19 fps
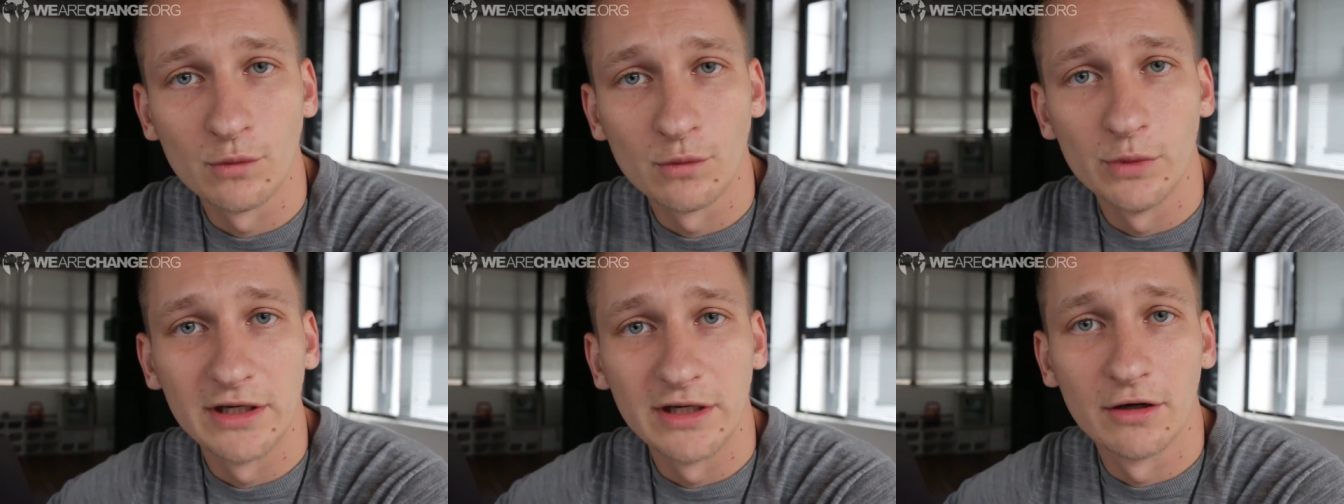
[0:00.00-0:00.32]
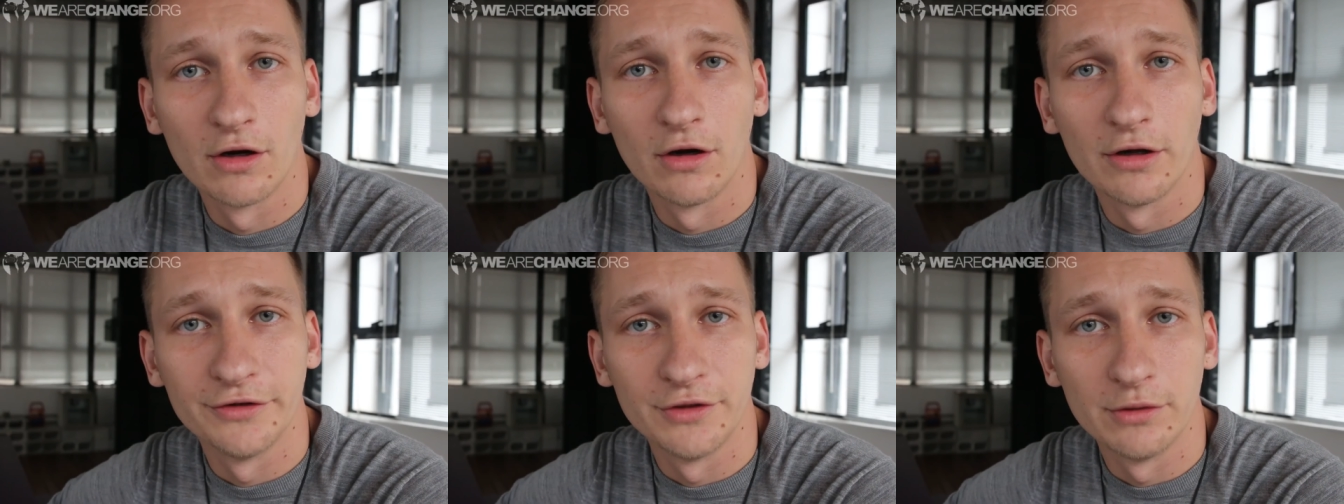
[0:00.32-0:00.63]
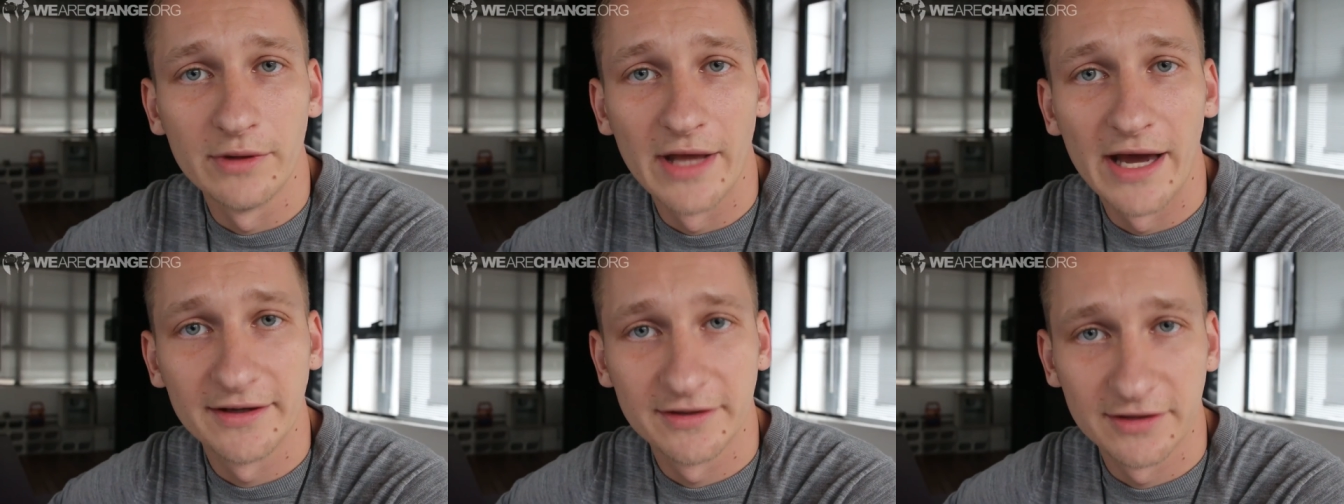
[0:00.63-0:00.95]
and we could all
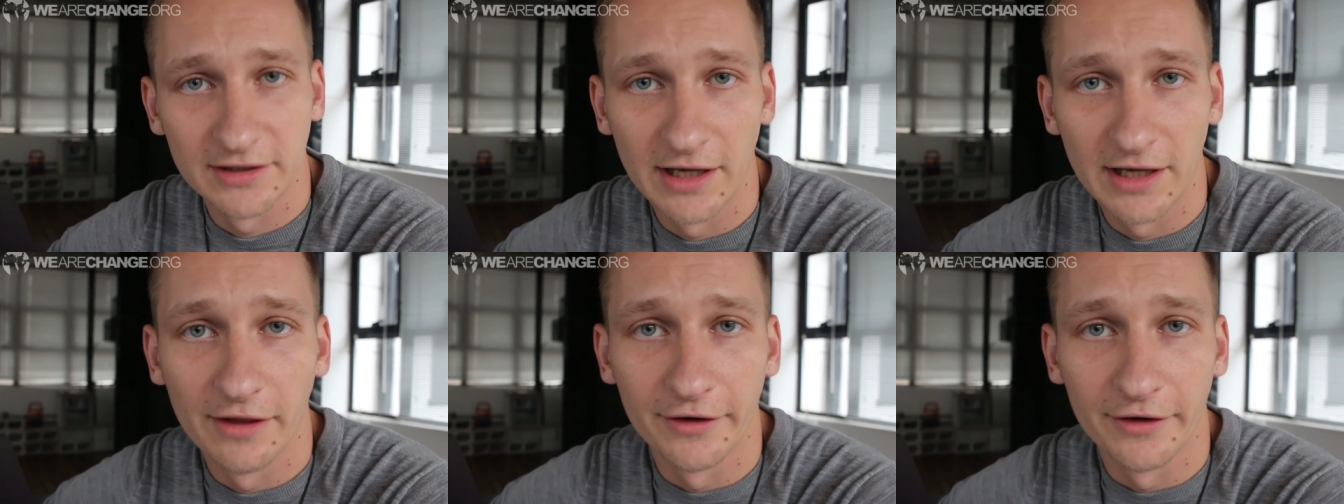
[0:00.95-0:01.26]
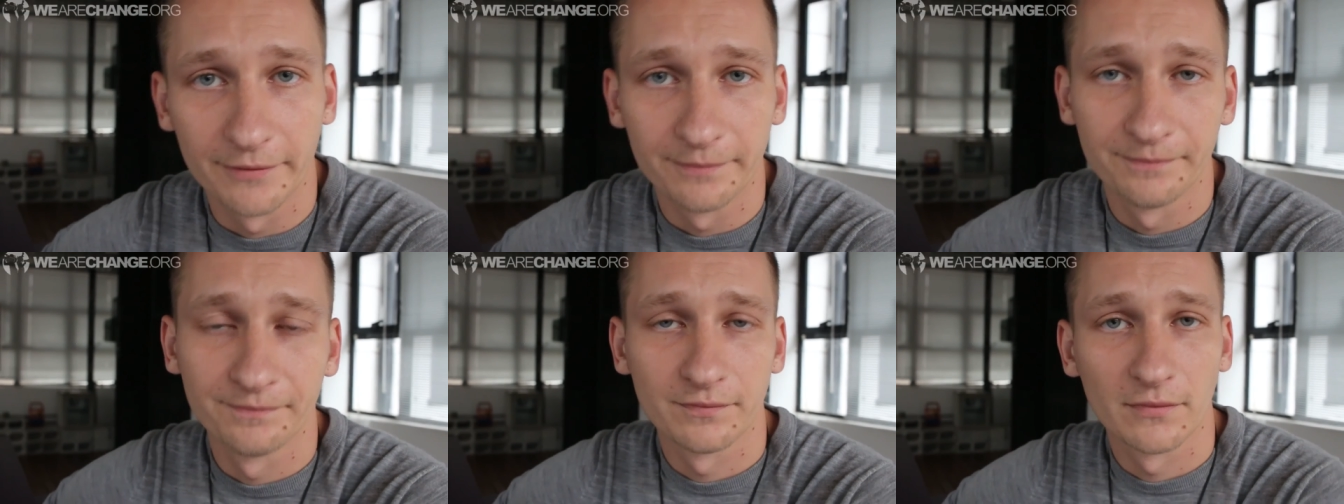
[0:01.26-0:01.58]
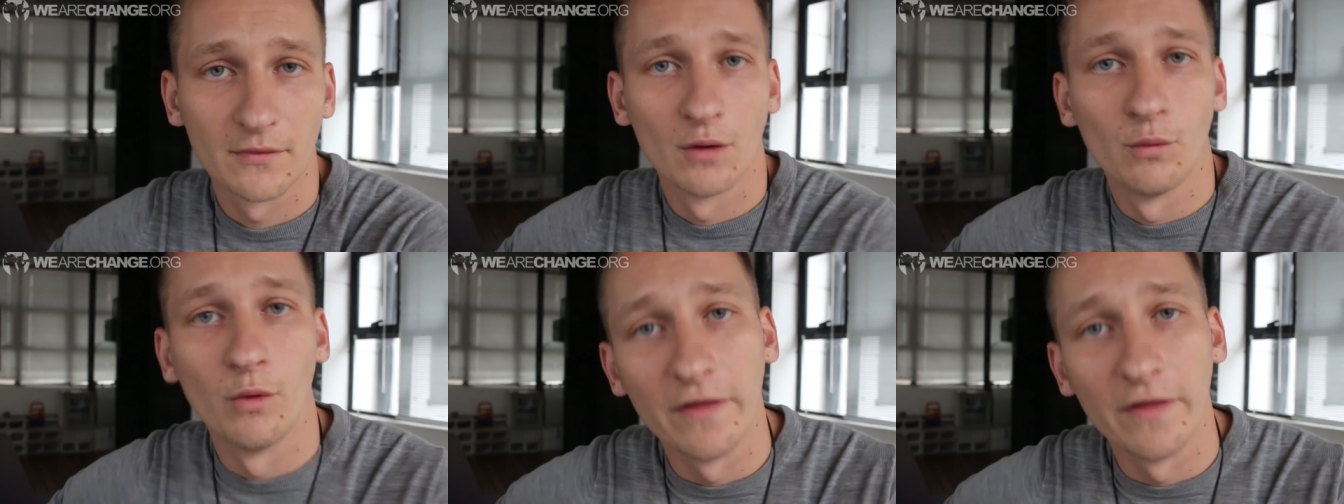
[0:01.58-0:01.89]
do that together.
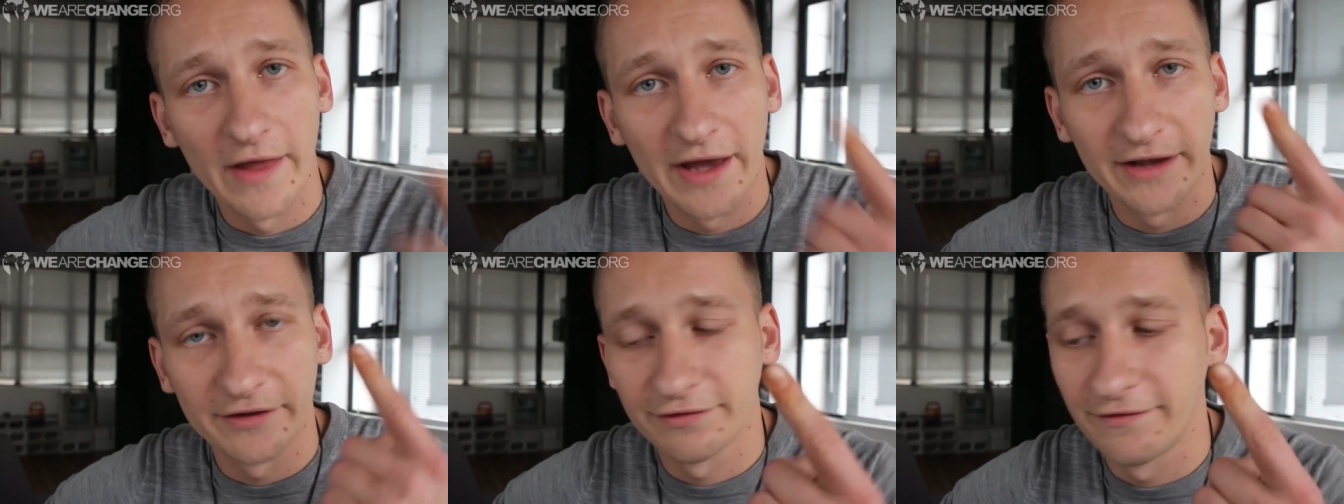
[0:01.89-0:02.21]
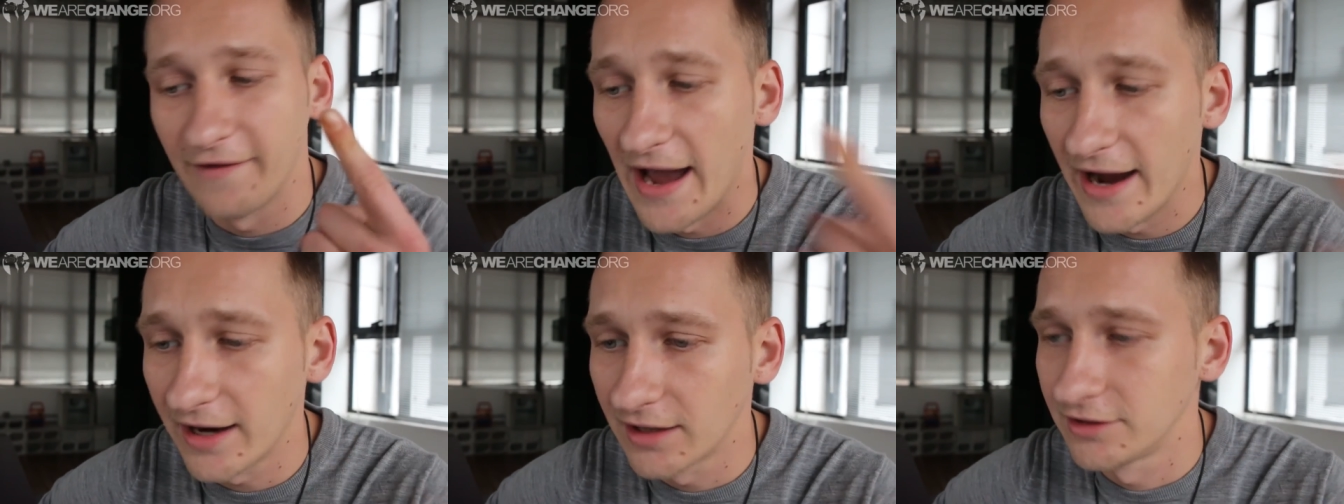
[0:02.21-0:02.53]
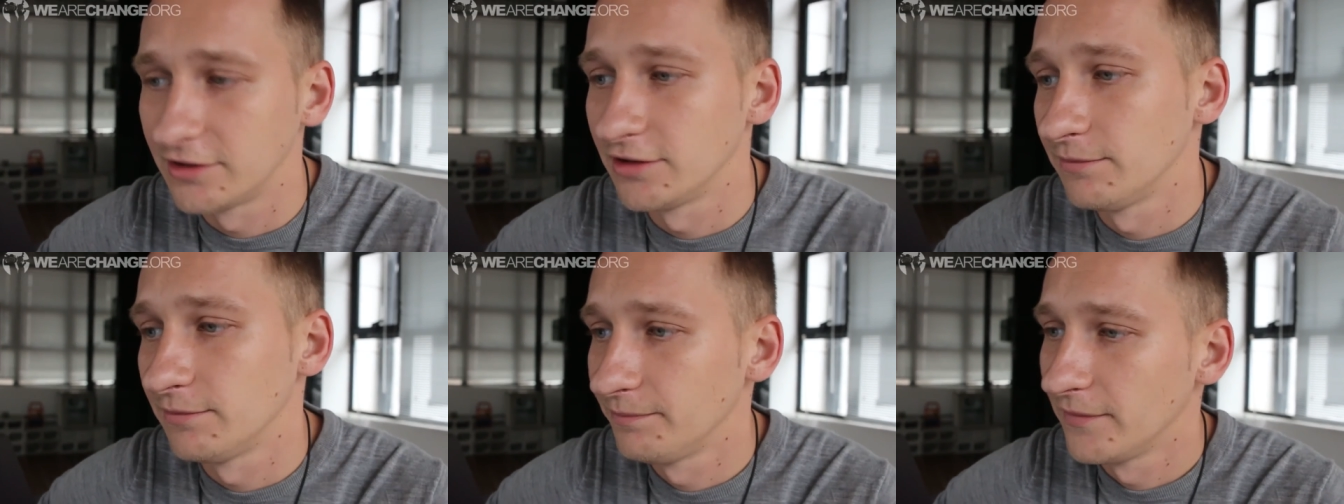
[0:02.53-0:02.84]
One last
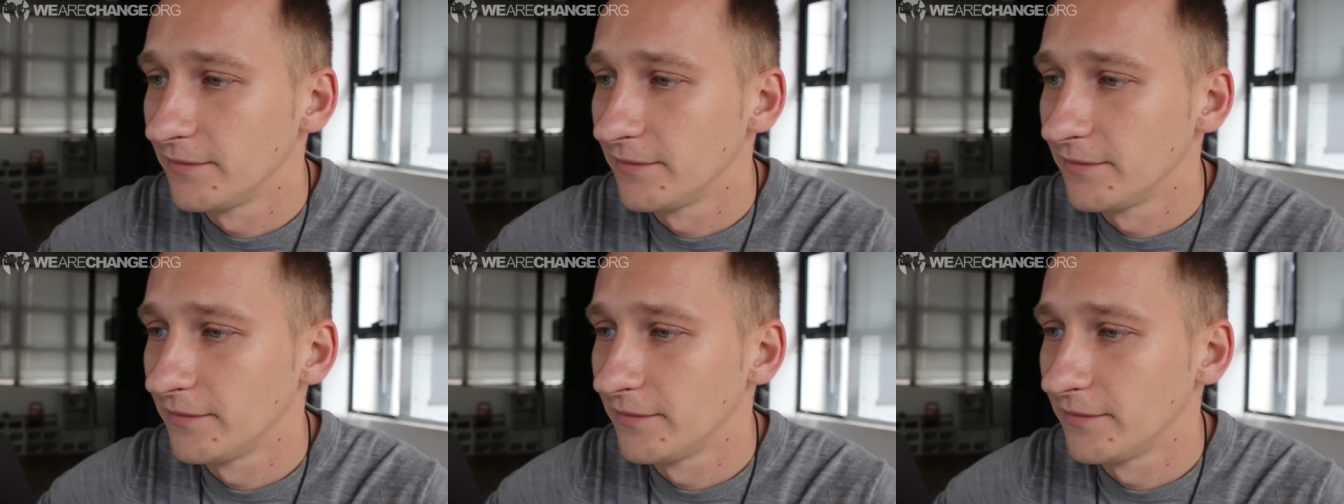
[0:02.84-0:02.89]
fact.